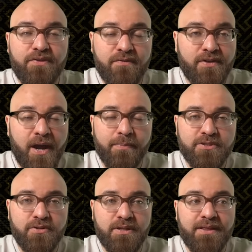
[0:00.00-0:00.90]
given
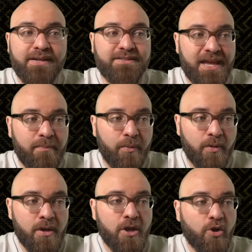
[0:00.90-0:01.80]
opportunity, that is ample.
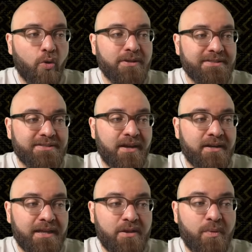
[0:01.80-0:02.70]
Courtland
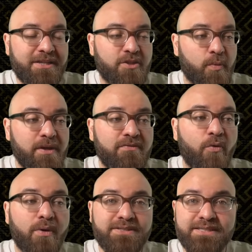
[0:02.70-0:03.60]
Sutton in weeks 3,
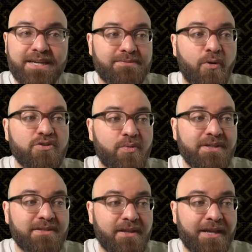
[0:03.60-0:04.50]
4, and 6, most
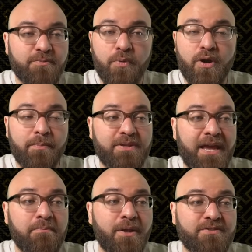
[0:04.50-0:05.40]
recently has put up
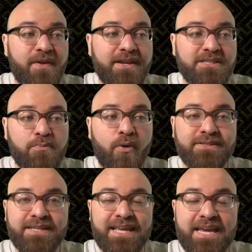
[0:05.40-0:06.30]
10 plus fantasy
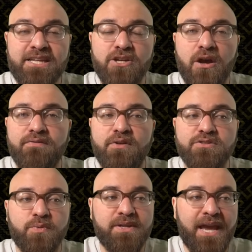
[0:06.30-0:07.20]
points in each of those
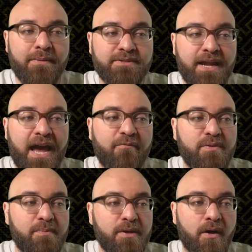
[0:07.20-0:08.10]
three games and a half
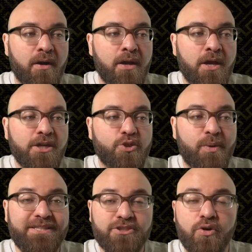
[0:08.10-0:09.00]
PPR. So
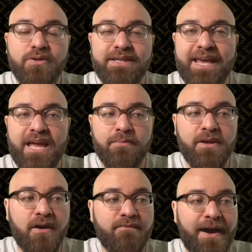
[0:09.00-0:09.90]
he certainly can be
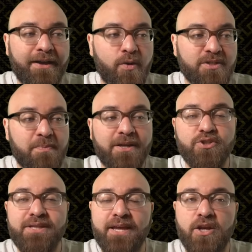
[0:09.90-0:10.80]
of value,
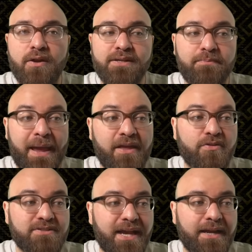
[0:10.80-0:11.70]
especially taking on a
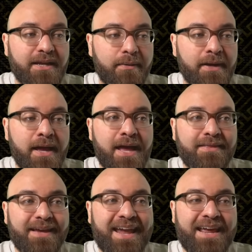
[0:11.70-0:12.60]
Panthers secondary
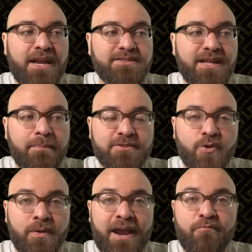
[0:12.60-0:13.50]
that cannot stop a
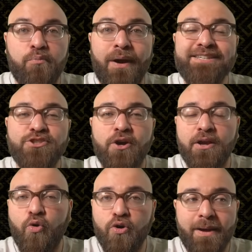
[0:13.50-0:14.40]
soul and have Bryce Young at
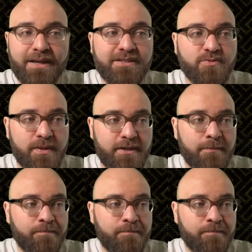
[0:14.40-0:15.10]
quarterback this week.